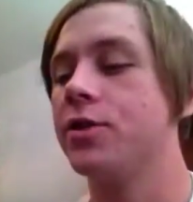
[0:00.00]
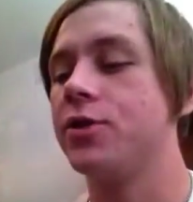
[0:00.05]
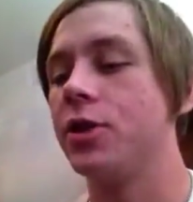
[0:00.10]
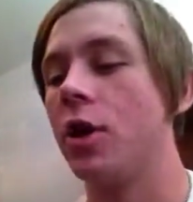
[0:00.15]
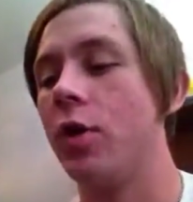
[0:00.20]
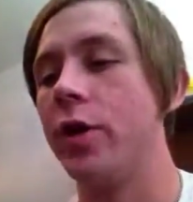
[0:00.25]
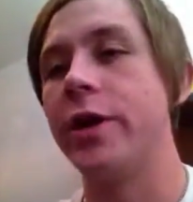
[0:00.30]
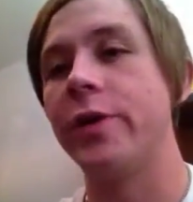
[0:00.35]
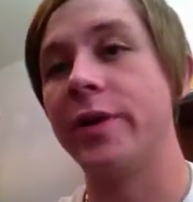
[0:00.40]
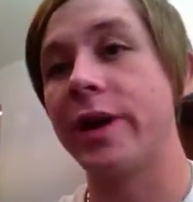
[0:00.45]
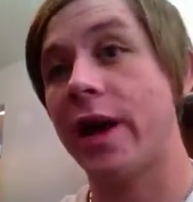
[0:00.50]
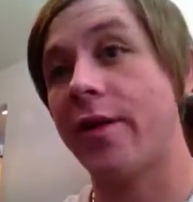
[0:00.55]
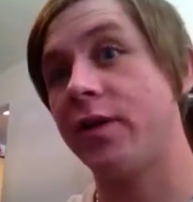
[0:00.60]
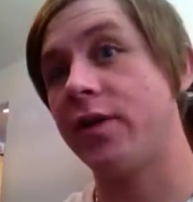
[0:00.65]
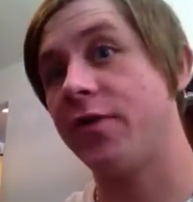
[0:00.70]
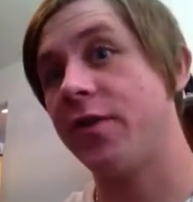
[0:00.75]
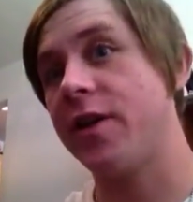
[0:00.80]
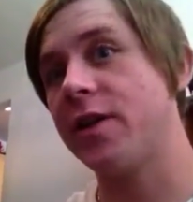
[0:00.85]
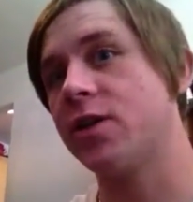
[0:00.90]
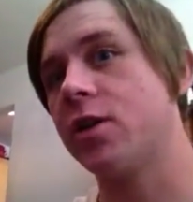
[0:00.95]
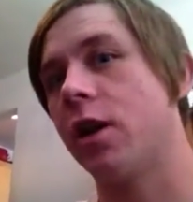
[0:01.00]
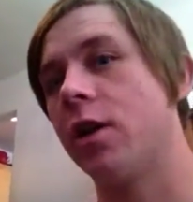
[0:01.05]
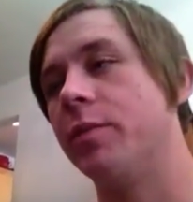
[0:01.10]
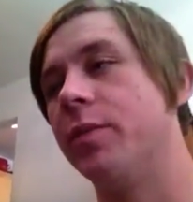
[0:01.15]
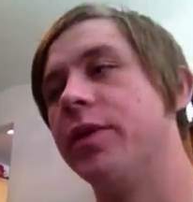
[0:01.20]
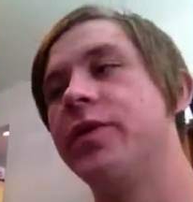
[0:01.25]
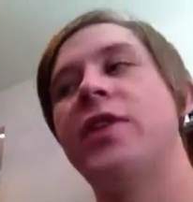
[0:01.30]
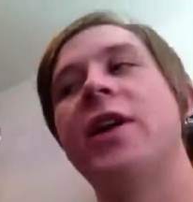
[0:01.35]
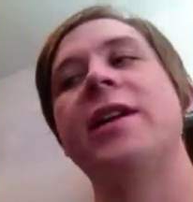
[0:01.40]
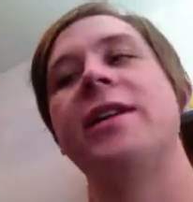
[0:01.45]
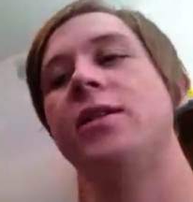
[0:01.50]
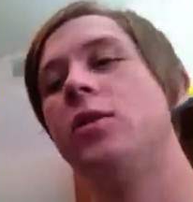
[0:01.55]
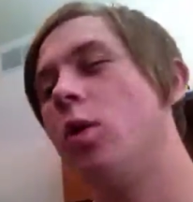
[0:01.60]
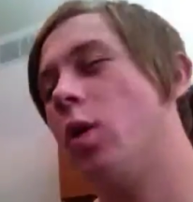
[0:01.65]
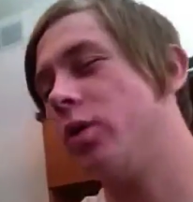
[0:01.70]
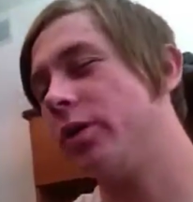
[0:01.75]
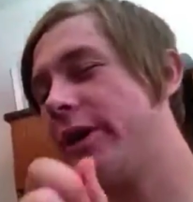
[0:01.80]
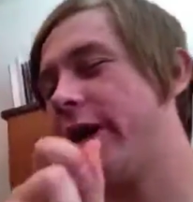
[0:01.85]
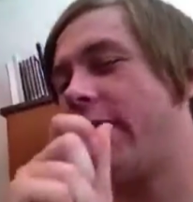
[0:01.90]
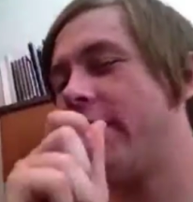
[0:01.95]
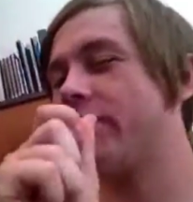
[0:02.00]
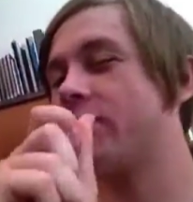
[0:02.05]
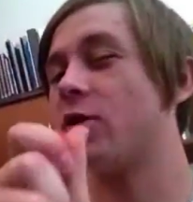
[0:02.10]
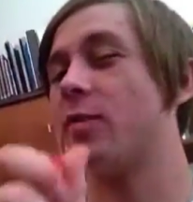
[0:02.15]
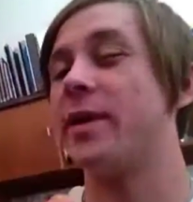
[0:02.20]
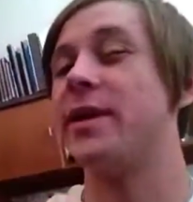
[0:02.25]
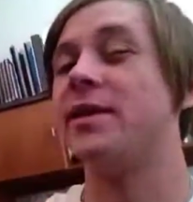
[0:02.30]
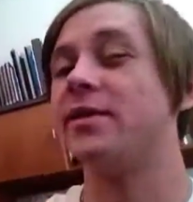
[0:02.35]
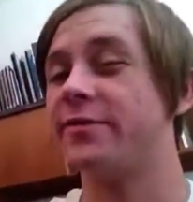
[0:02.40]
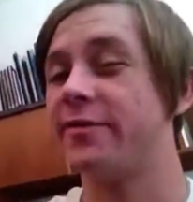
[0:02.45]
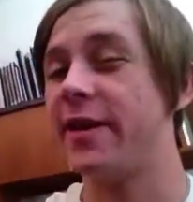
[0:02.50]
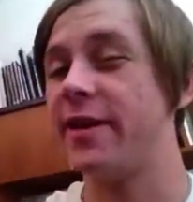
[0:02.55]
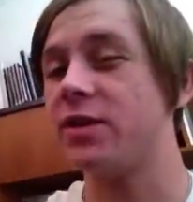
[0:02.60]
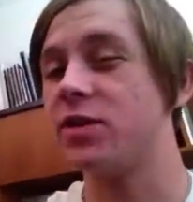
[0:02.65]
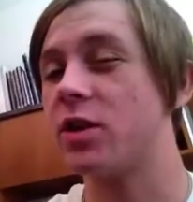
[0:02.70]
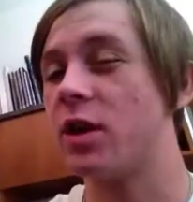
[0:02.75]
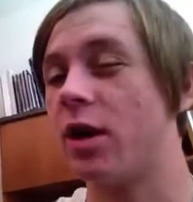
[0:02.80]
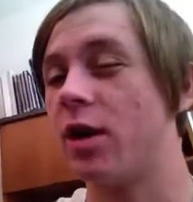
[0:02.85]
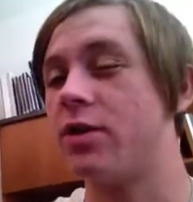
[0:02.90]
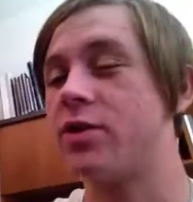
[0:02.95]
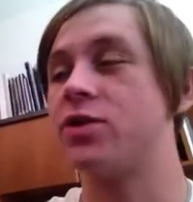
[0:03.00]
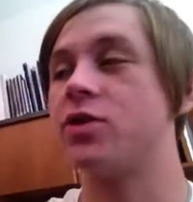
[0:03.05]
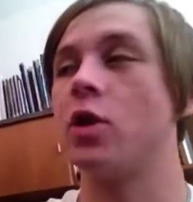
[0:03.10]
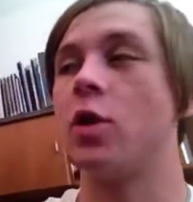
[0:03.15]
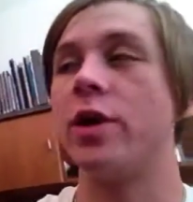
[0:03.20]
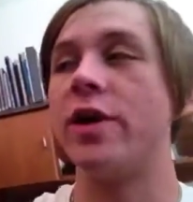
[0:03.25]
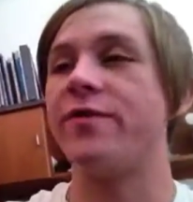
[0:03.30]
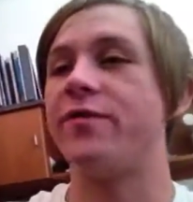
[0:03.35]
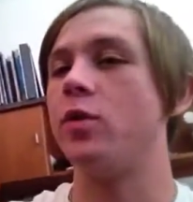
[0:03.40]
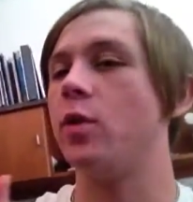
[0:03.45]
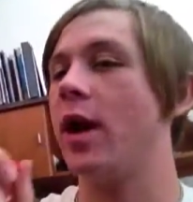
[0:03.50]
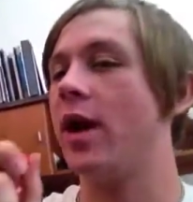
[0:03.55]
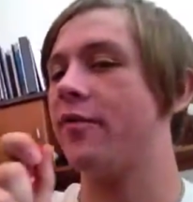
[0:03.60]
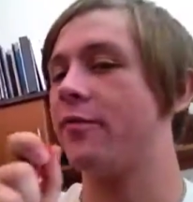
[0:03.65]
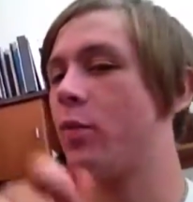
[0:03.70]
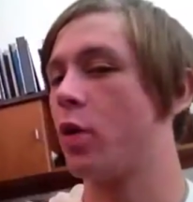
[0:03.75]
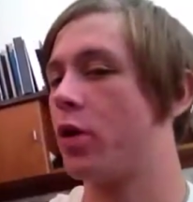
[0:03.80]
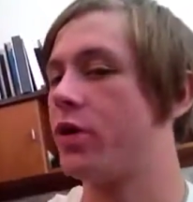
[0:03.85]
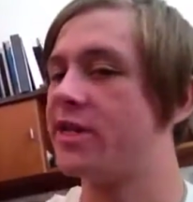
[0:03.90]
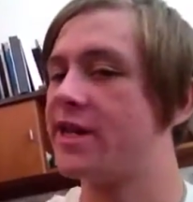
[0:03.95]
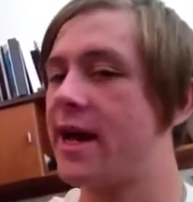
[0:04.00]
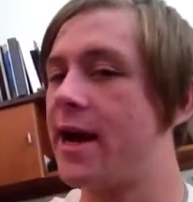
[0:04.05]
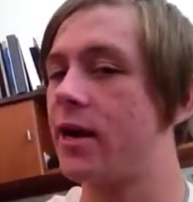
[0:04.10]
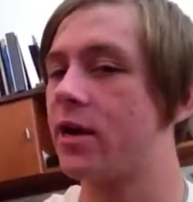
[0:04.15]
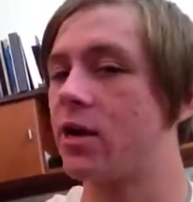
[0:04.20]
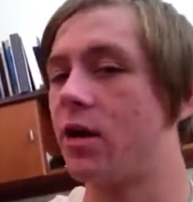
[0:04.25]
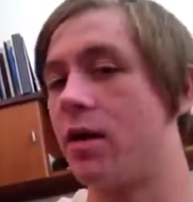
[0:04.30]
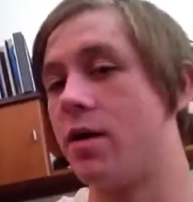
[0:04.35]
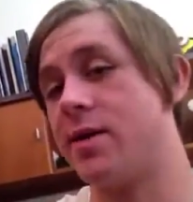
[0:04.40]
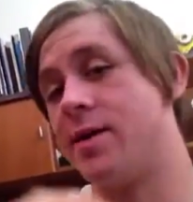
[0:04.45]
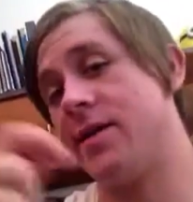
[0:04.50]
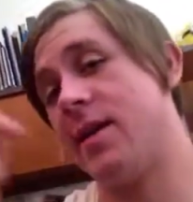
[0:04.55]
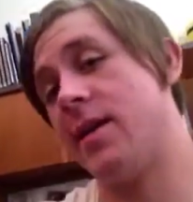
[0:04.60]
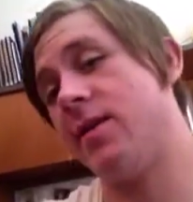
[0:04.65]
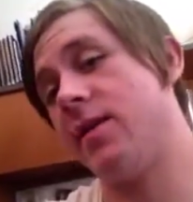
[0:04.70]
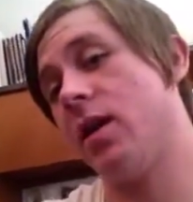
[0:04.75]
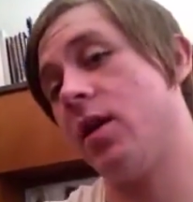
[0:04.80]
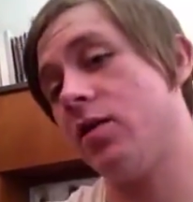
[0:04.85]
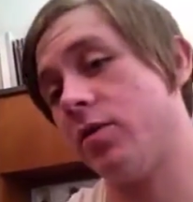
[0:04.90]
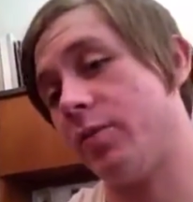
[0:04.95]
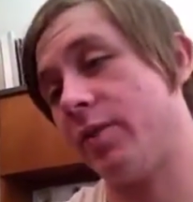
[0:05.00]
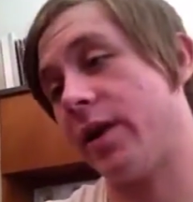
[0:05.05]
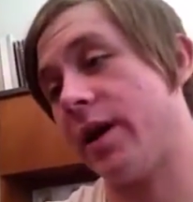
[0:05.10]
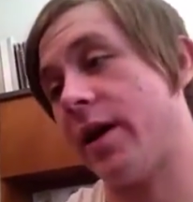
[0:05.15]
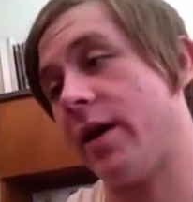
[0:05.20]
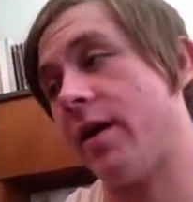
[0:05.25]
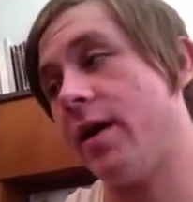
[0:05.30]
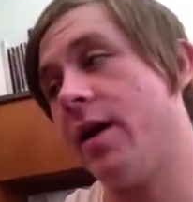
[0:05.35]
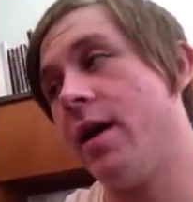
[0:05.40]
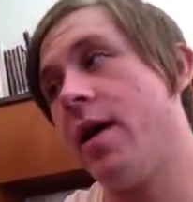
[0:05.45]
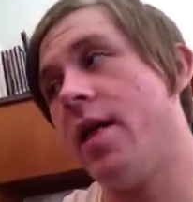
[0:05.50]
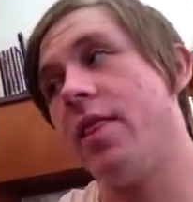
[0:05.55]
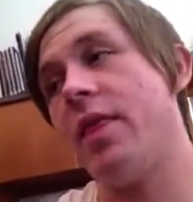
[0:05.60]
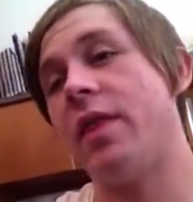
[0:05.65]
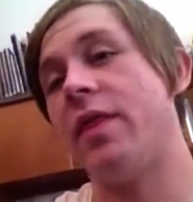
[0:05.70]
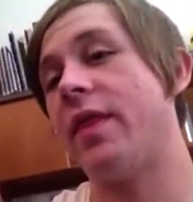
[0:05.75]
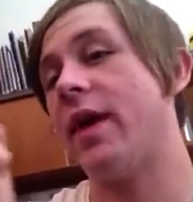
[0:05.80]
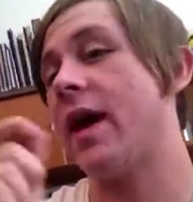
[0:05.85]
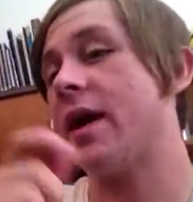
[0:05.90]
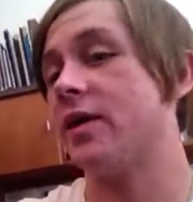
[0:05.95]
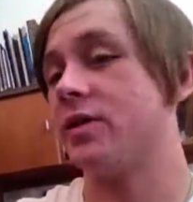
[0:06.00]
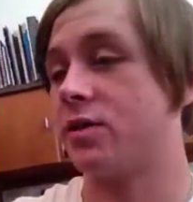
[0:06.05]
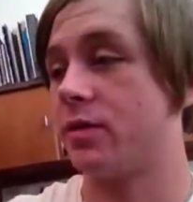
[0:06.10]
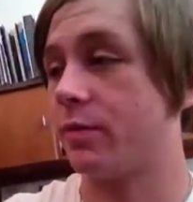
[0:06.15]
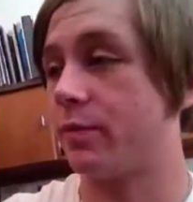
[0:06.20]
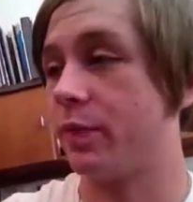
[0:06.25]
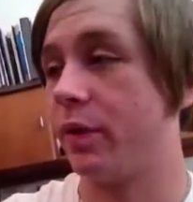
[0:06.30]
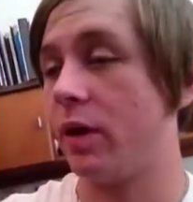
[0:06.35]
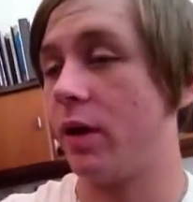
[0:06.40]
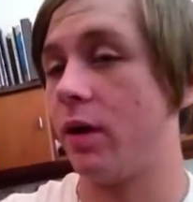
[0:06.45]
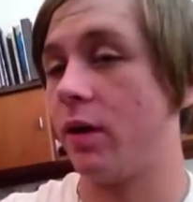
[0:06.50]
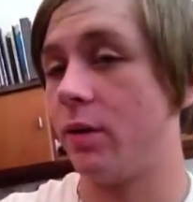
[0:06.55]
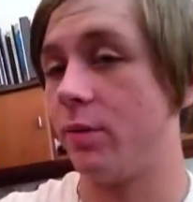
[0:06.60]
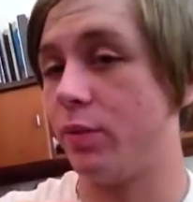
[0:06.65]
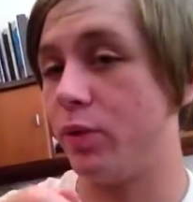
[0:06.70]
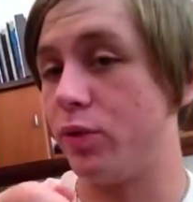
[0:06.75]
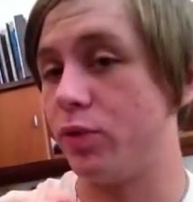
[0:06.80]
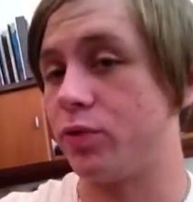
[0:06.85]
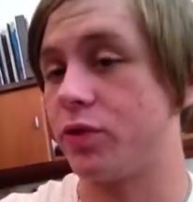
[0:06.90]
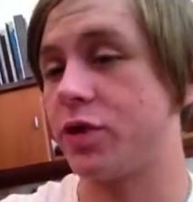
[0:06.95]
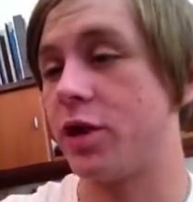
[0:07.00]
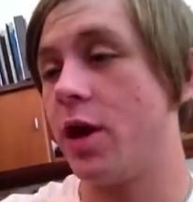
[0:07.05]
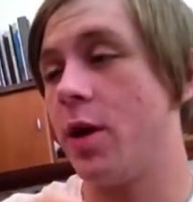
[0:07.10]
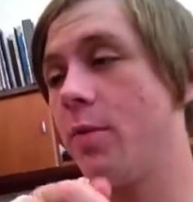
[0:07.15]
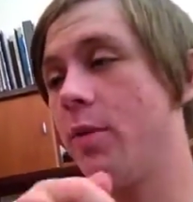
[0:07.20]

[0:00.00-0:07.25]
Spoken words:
so he would have a defense card. But then you only have so many defense cards, so if you have more attack cards than the other player, then that is a boost.